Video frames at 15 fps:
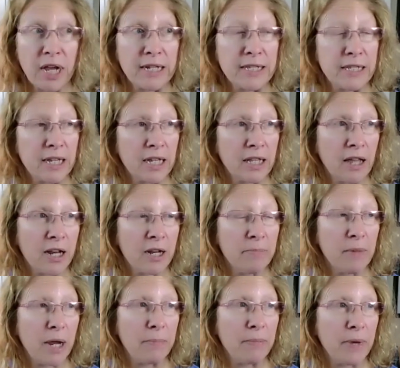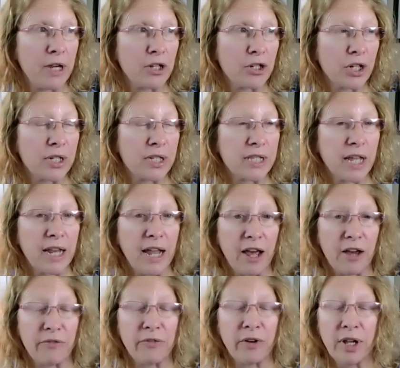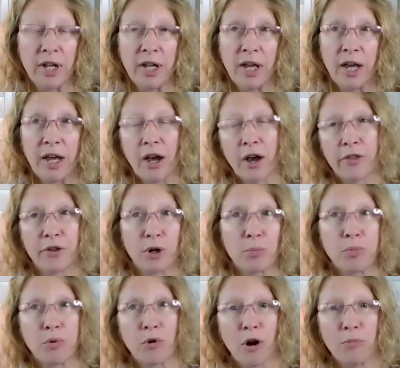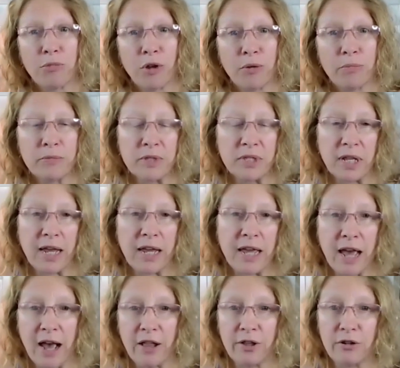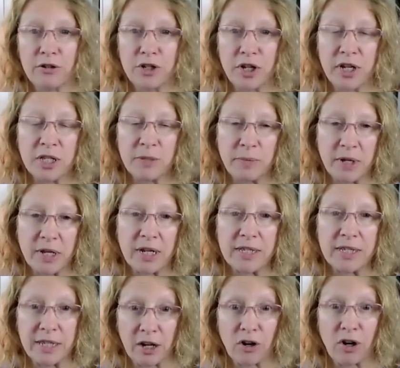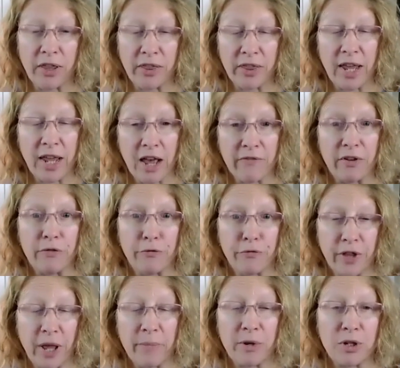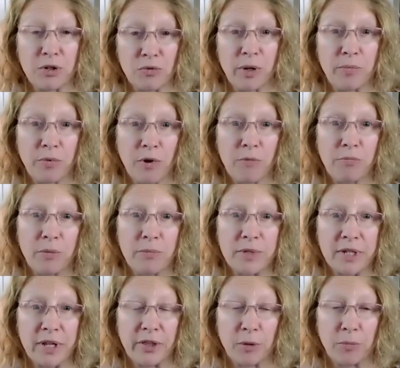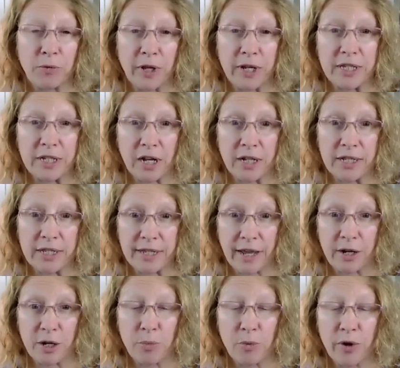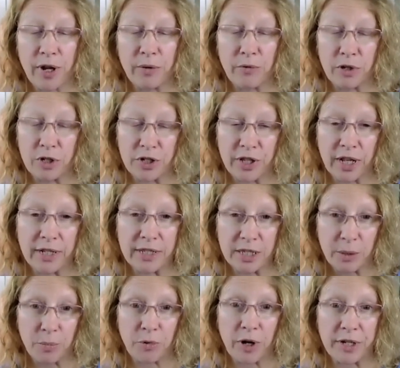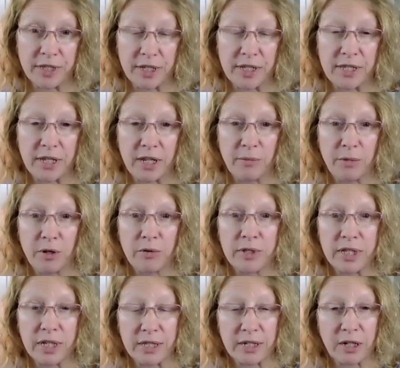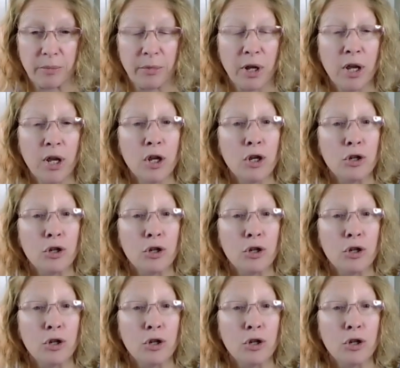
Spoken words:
I see a lot of my patients that have other problems like allergies because they have inflammatory problems, and they're placed on Cytopoint, which then suppresses the immune system.